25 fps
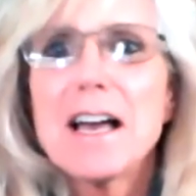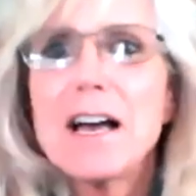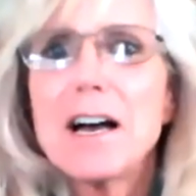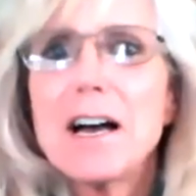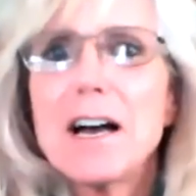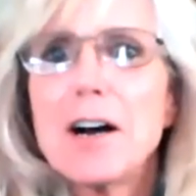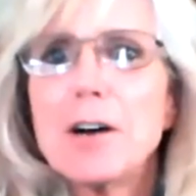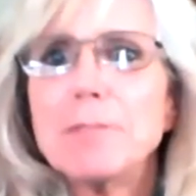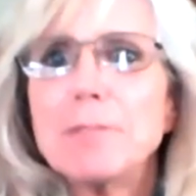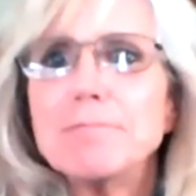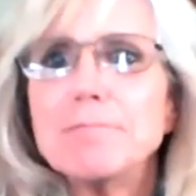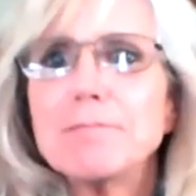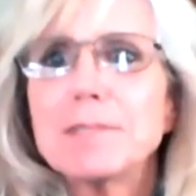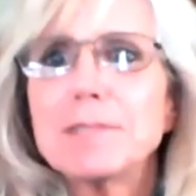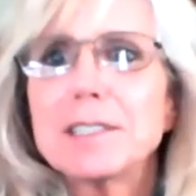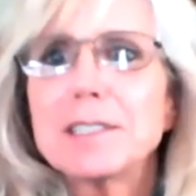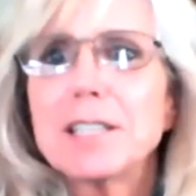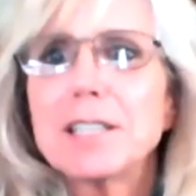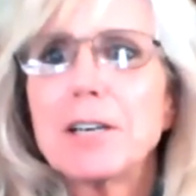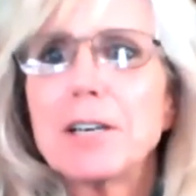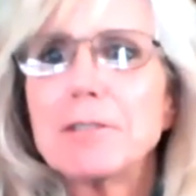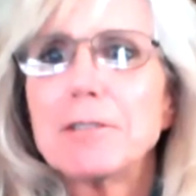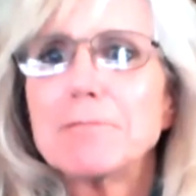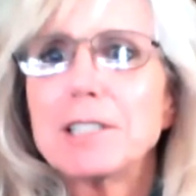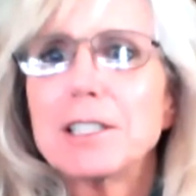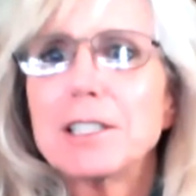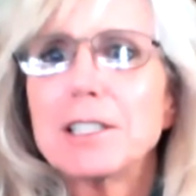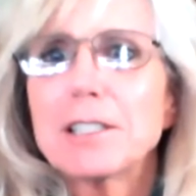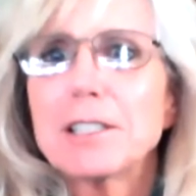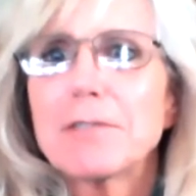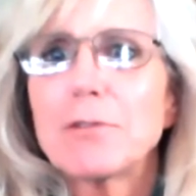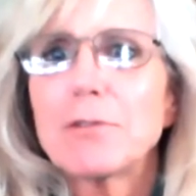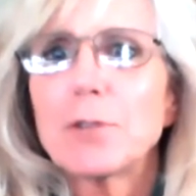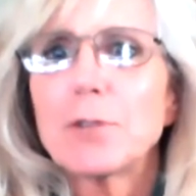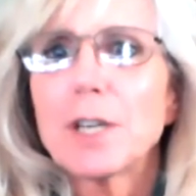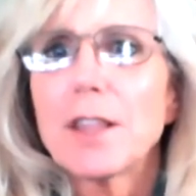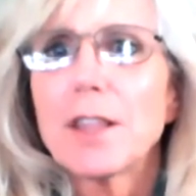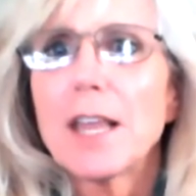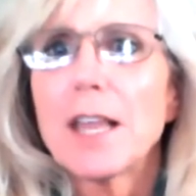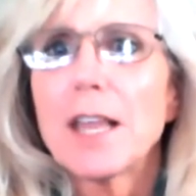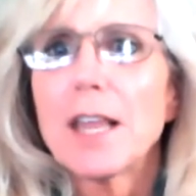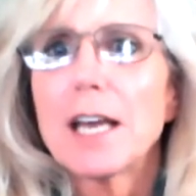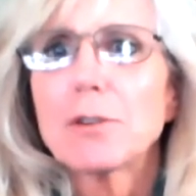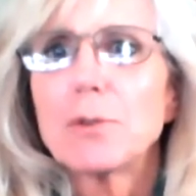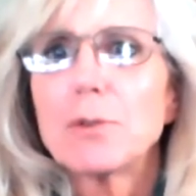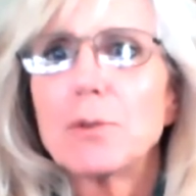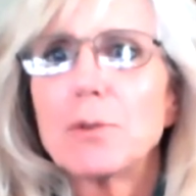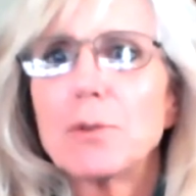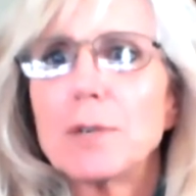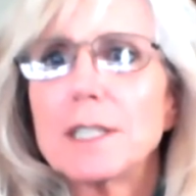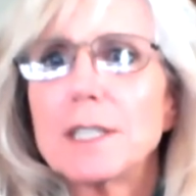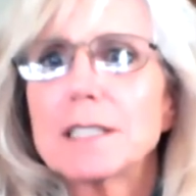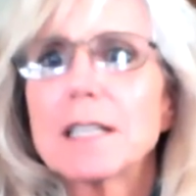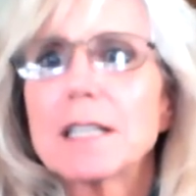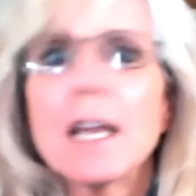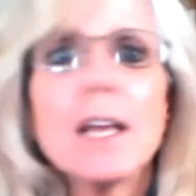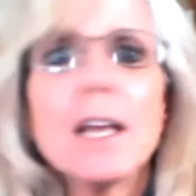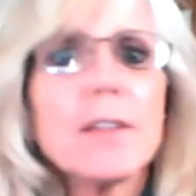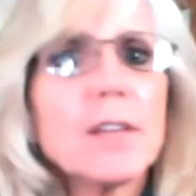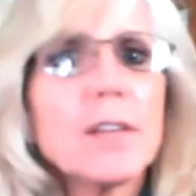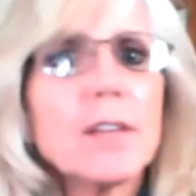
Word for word: Um, so we look forward to that course.